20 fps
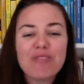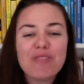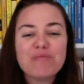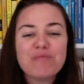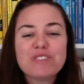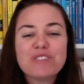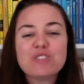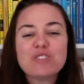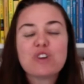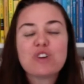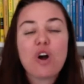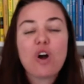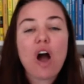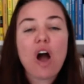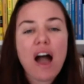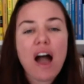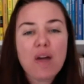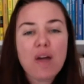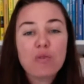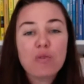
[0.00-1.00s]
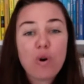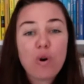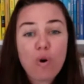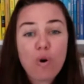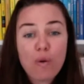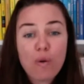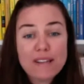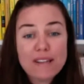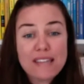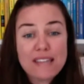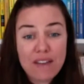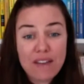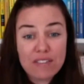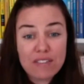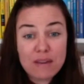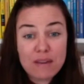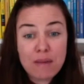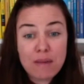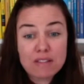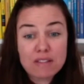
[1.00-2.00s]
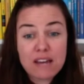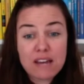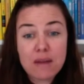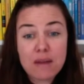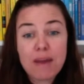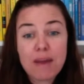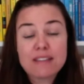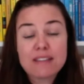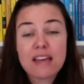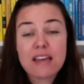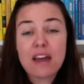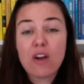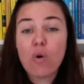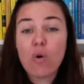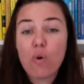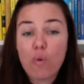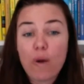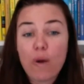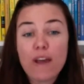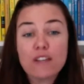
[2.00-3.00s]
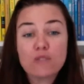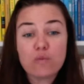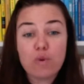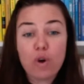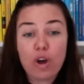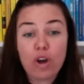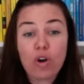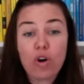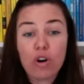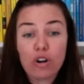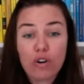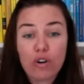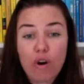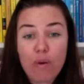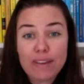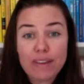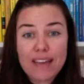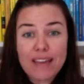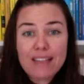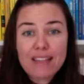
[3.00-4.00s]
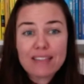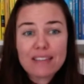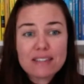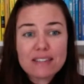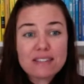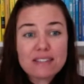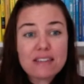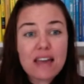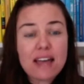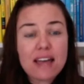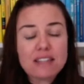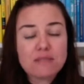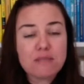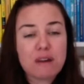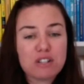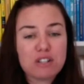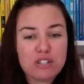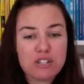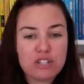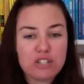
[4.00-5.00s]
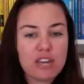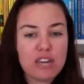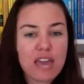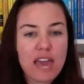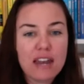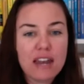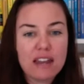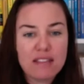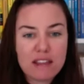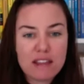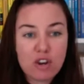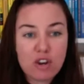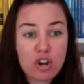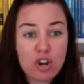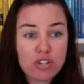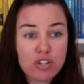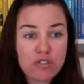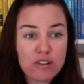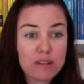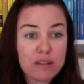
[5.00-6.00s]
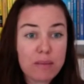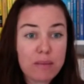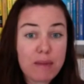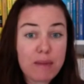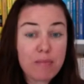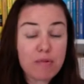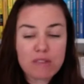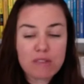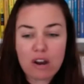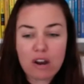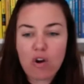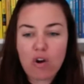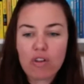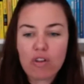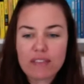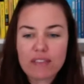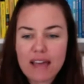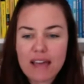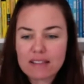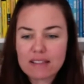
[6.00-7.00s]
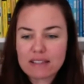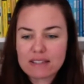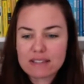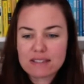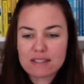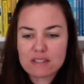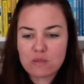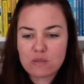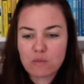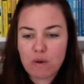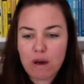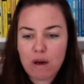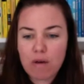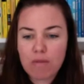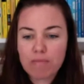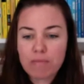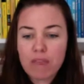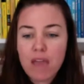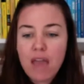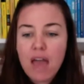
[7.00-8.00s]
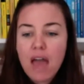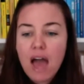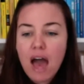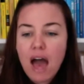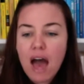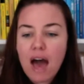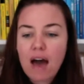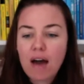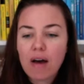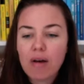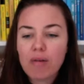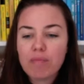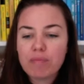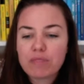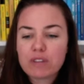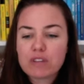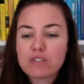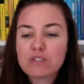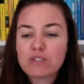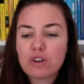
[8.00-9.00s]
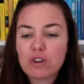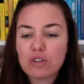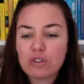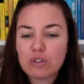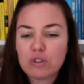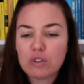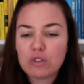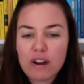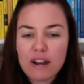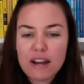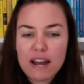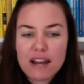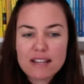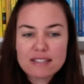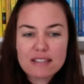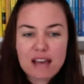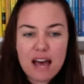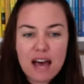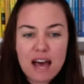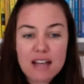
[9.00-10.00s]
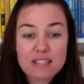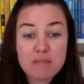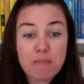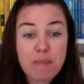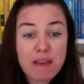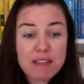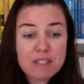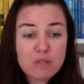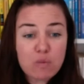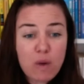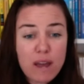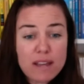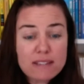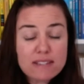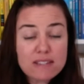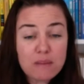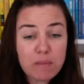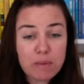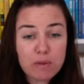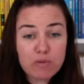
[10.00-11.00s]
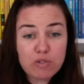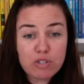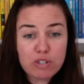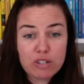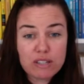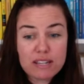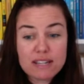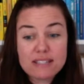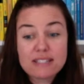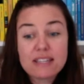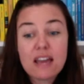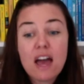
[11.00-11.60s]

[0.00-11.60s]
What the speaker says: So I would always have the email database and always work on growing that list as much as you can, and then nurturing the people that are on that list as well. So Lauren has asked, best ways to build your list.